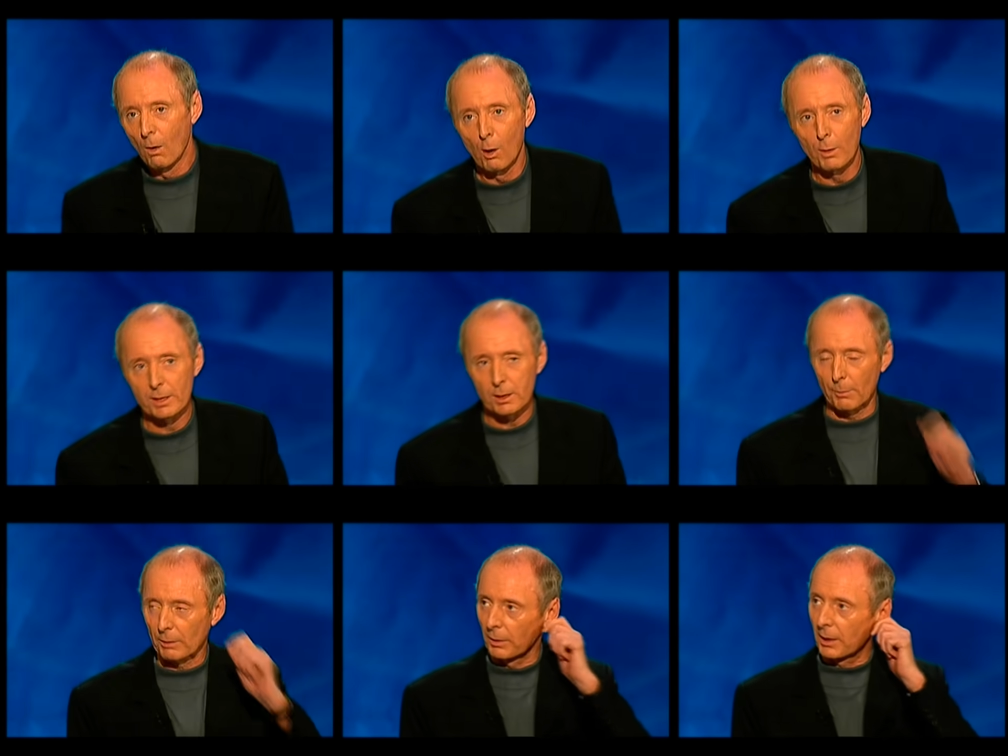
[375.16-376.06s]
Always
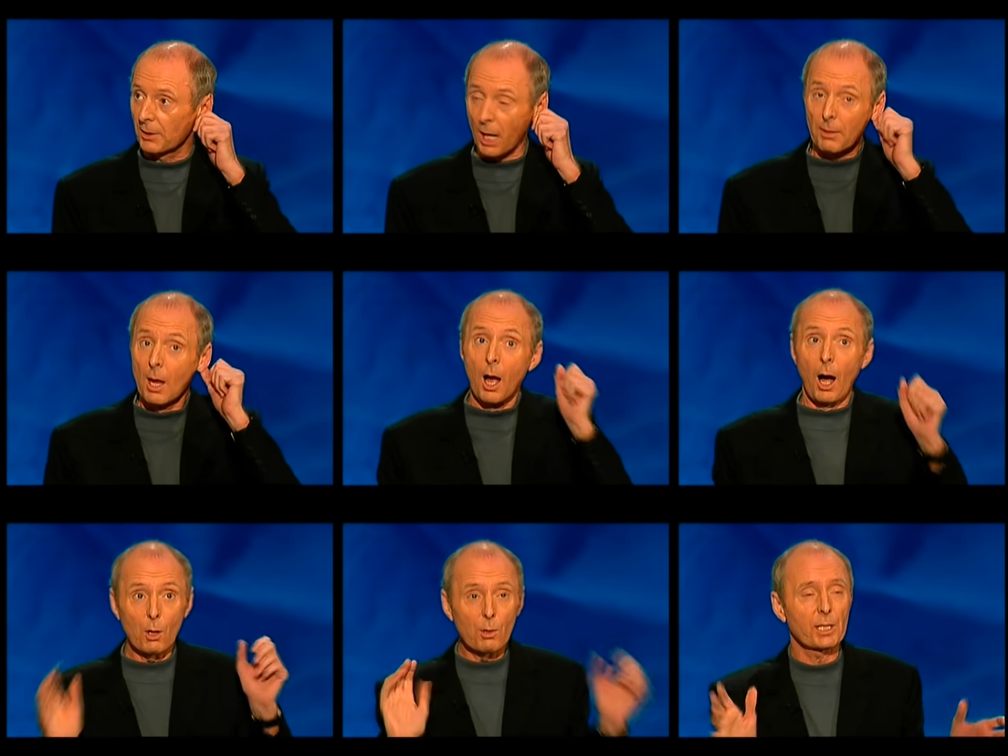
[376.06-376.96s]
something with kids. I
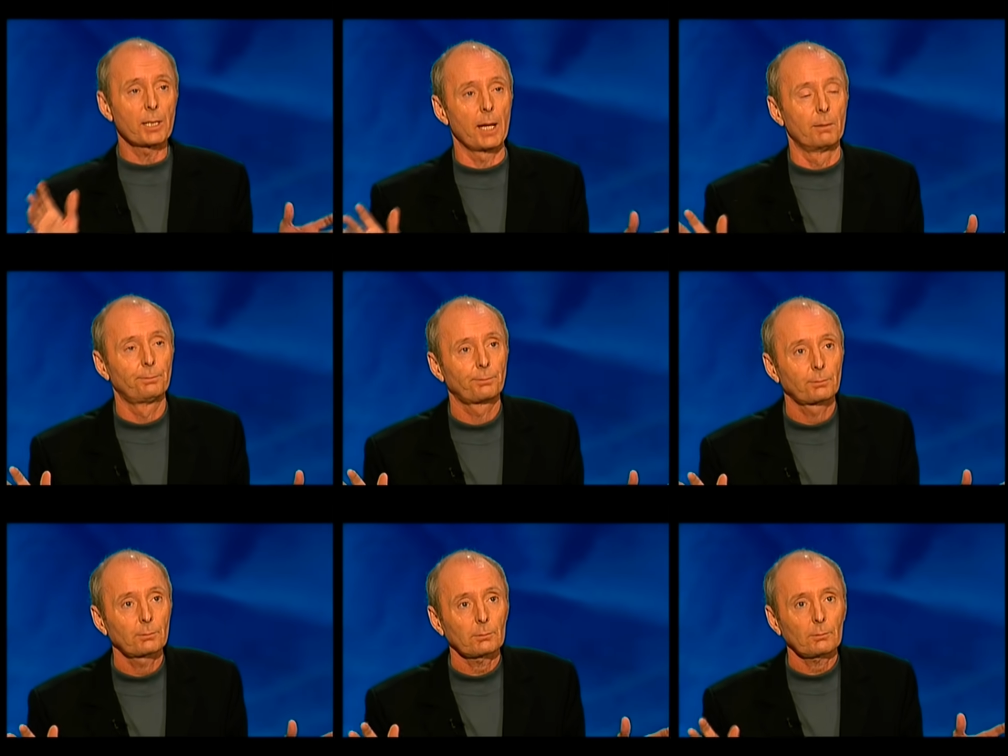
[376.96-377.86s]
always said
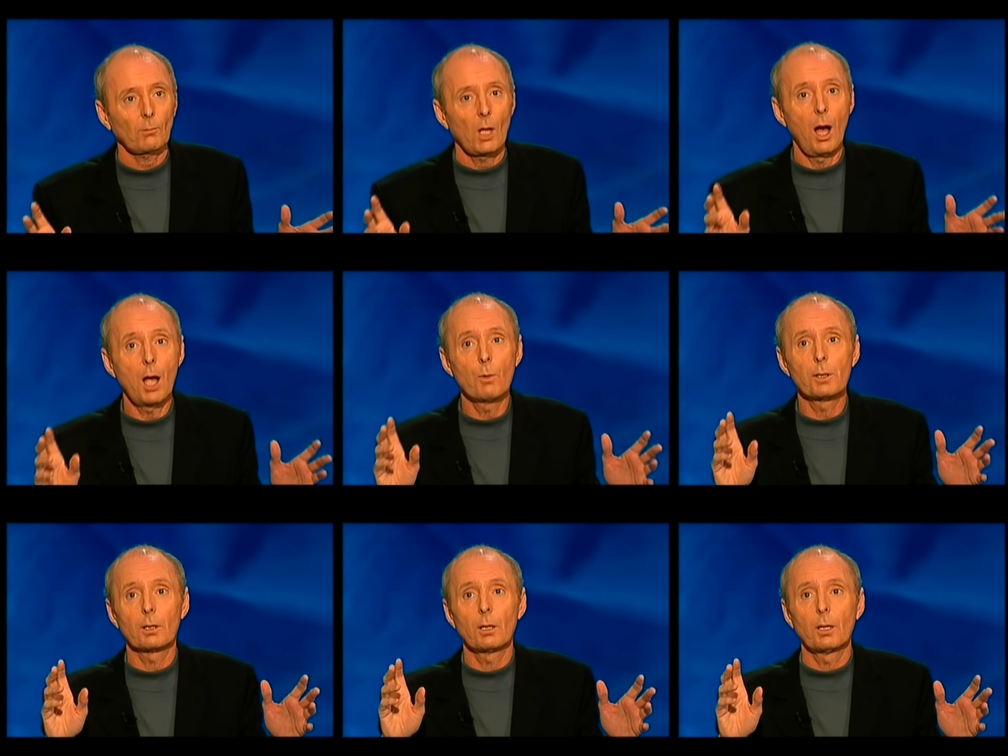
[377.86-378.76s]
I
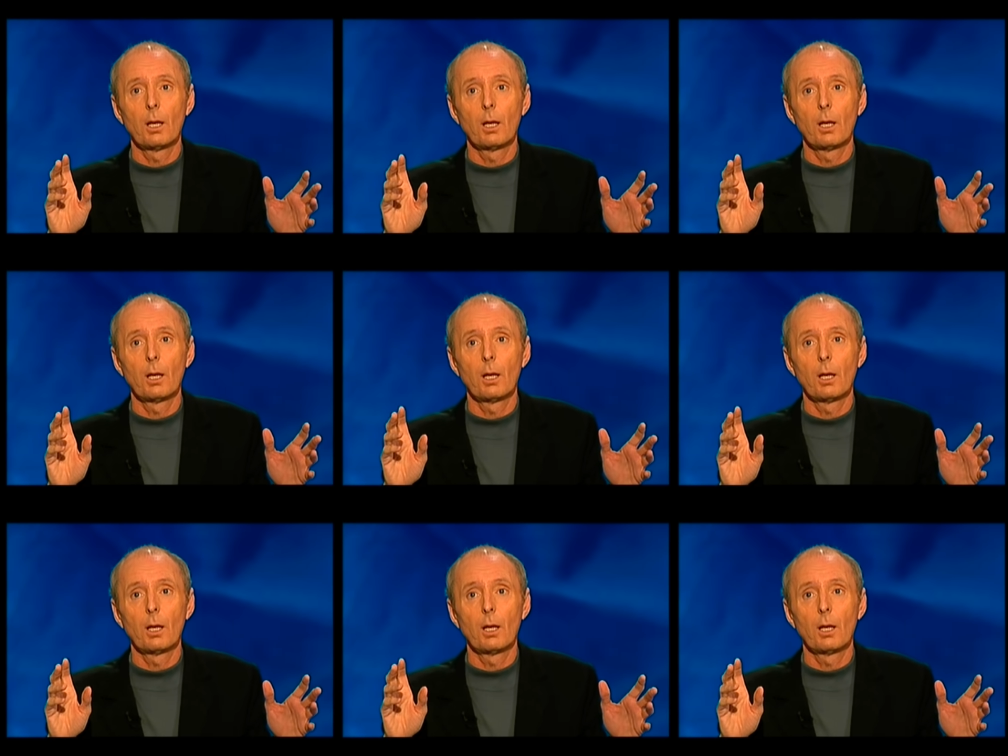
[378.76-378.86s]
would